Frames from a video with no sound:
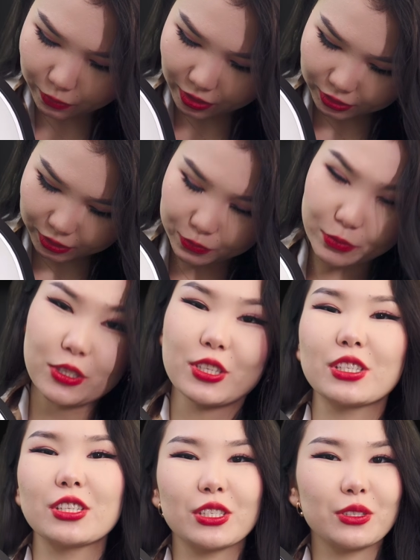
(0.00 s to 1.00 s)
button, which
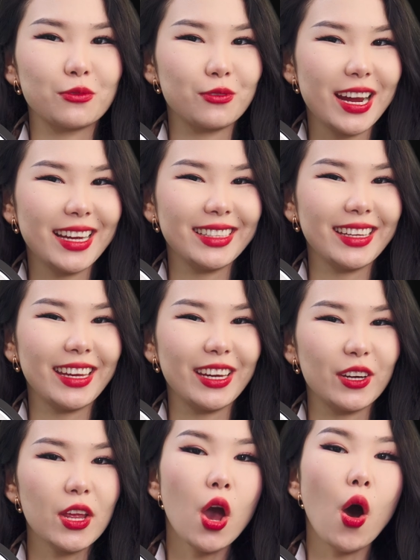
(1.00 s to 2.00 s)
is just right
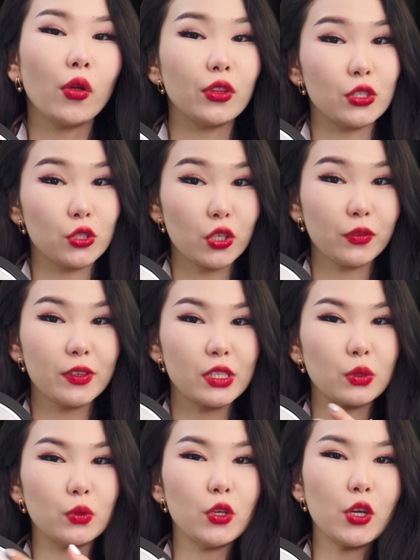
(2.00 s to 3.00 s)
here on the surface,
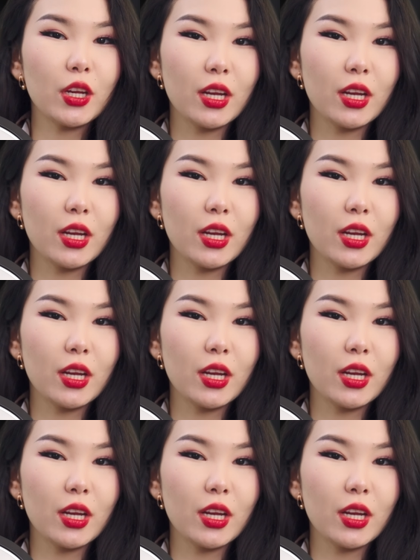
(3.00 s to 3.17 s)
so you can